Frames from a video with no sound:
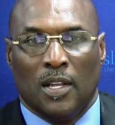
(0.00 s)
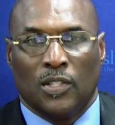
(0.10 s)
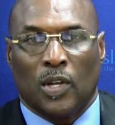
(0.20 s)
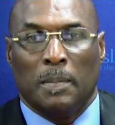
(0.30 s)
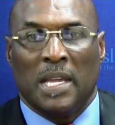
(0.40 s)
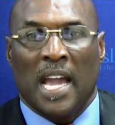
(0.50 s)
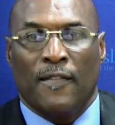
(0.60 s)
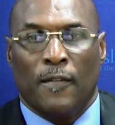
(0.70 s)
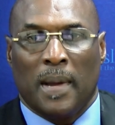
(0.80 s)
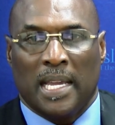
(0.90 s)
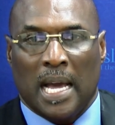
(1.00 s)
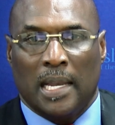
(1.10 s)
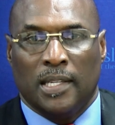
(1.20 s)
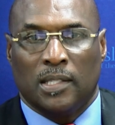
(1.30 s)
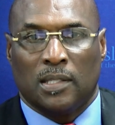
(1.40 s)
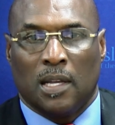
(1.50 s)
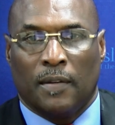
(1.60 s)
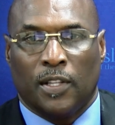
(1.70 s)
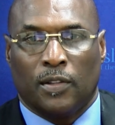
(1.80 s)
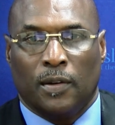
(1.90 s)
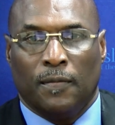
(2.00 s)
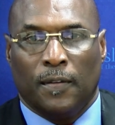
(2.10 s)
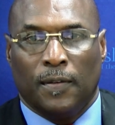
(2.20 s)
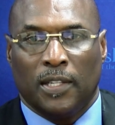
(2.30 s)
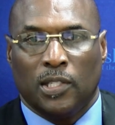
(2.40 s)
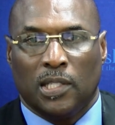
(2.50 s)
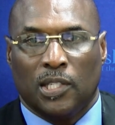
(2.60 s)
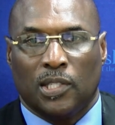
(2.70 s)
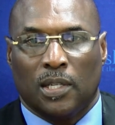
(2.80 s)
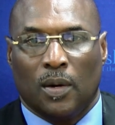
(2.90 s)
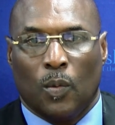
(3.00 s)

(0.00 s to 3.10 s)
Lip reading: So on behalf of my colleagues of the 35th Legislature,